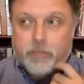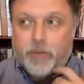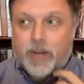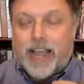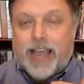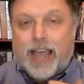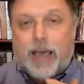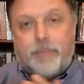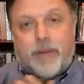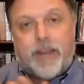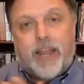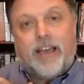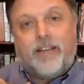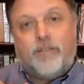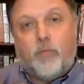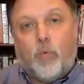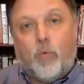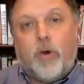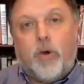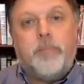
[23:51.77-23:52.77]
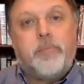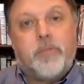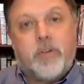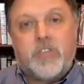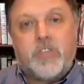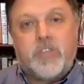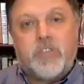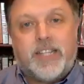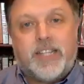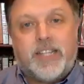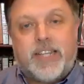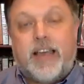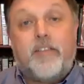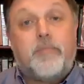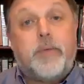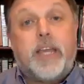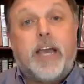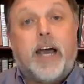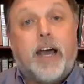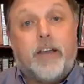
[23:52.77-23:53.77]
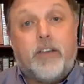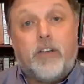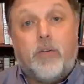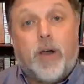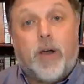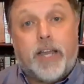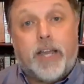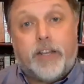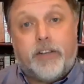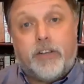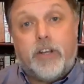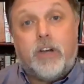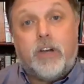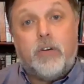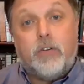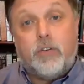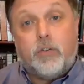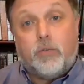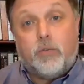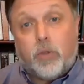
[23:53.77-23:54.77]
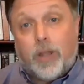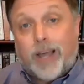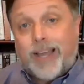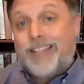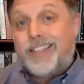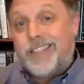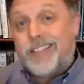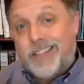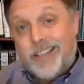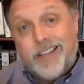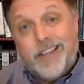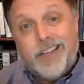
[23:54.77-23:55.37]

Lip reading: But I happen to have one person at the FBI who I had known, who liked